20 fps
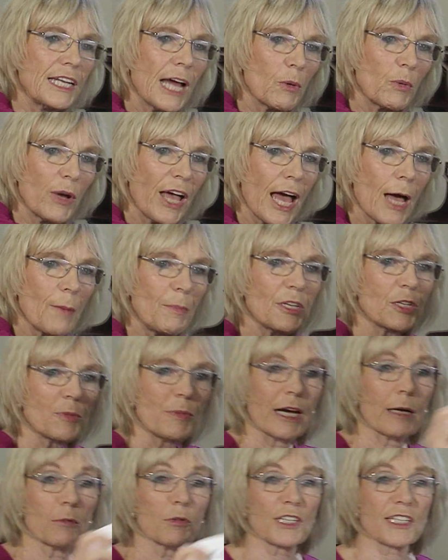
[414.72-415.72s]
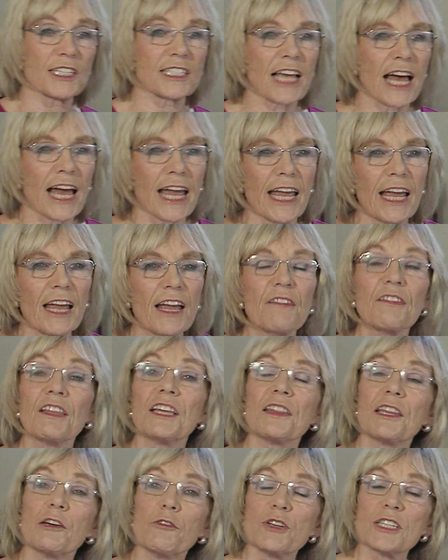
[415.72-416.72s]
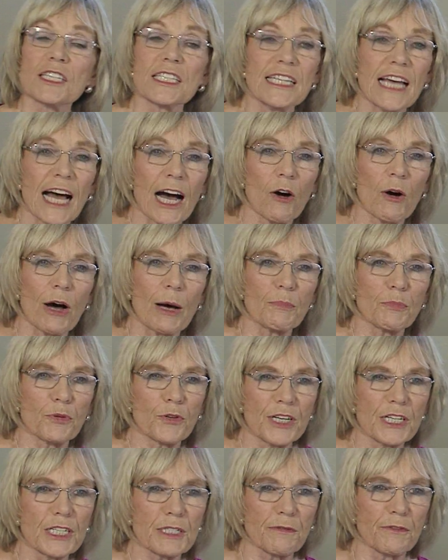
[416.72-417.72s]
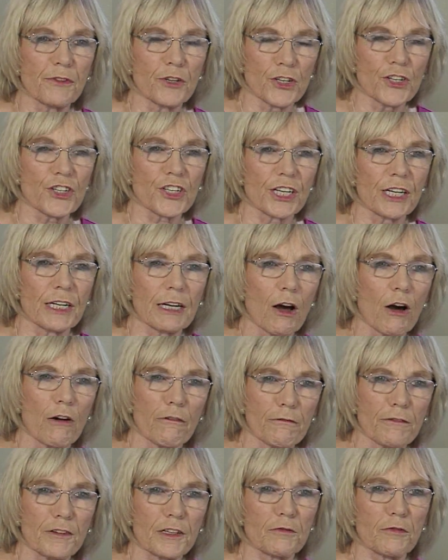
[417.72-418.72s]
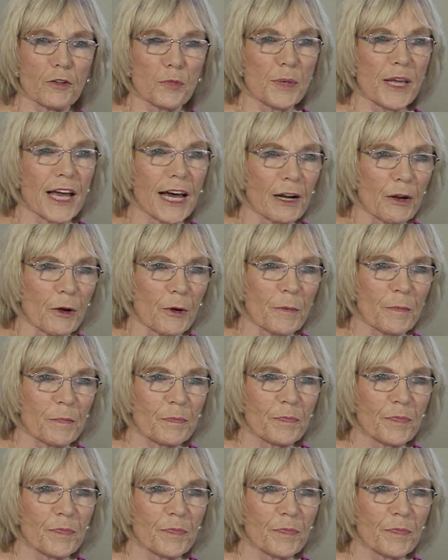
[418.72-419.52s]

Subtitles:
Now, we're happy to be able to say that there is now a print version of Fit for Piano.